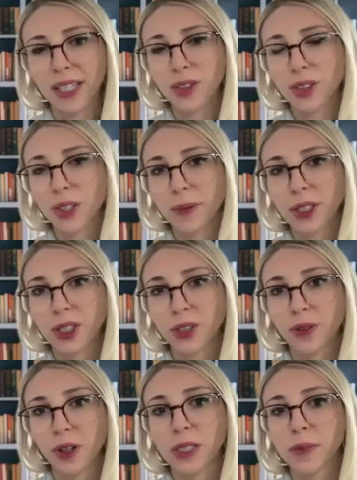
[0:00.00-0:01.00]
Thank you so much
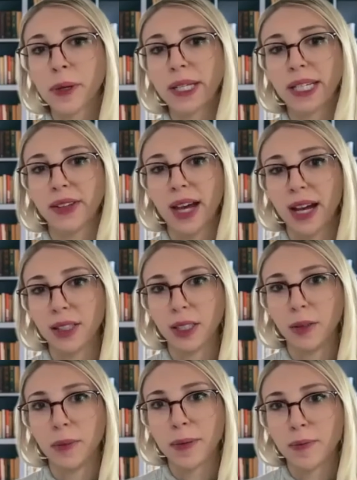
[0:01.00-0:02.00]
for explaining that a
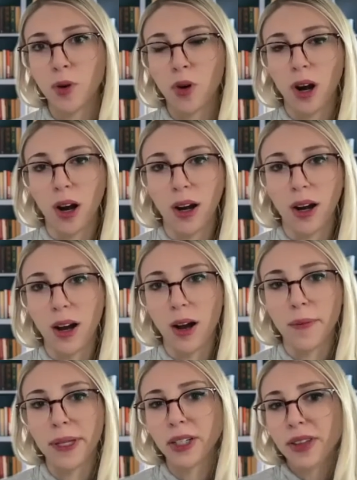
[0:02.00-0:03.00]
little bit more.
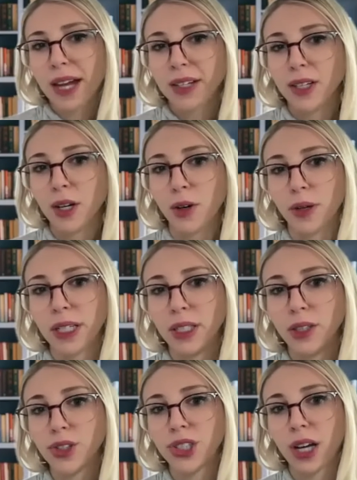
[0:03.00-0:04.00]
Um, and on that note, can
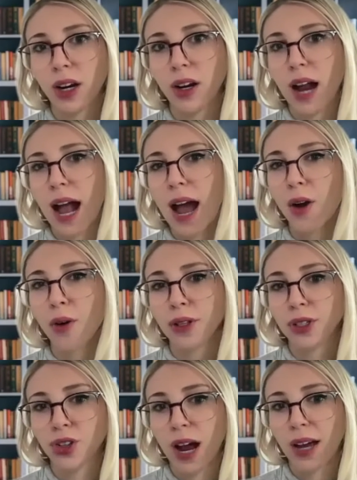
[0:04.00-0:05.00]
you share how the
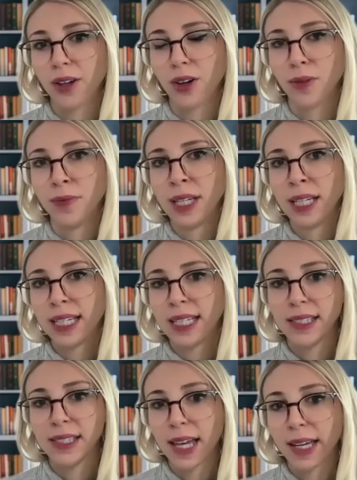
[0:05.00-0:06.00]
trial
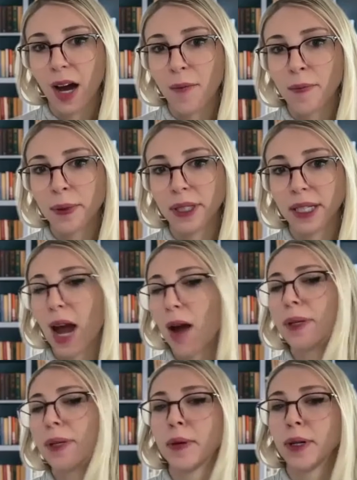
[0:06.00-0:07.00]
is set up, like how
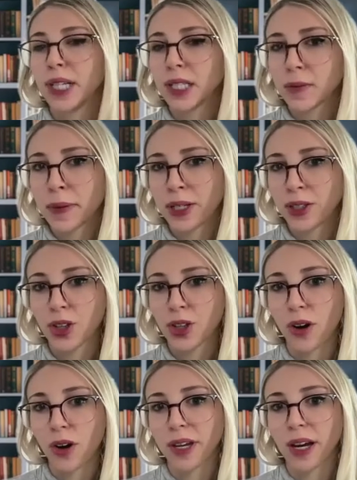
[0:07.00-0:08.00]
many participants
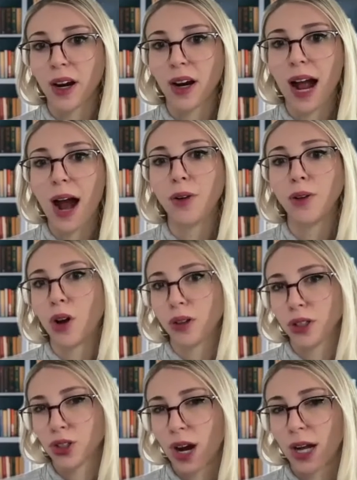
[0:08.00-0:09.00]
are there, how
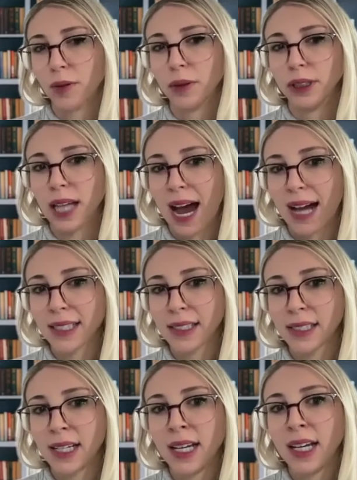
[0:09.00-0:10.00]
long the trial will
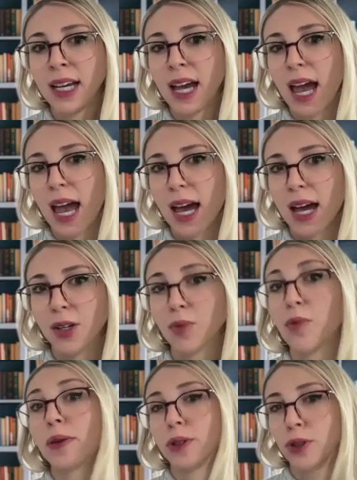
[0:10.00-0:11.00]
last, and
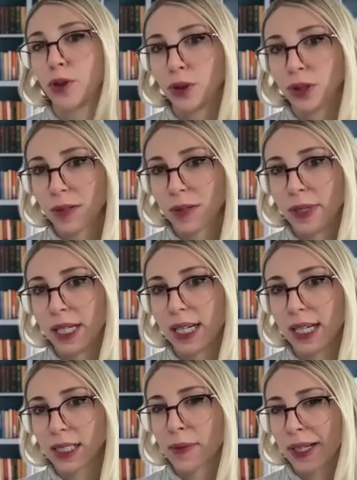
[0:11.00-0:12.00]
when results can be
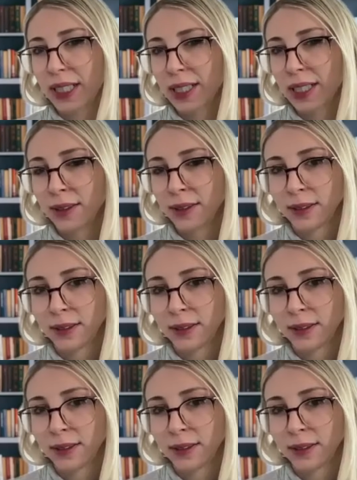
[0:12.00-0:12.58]
expected?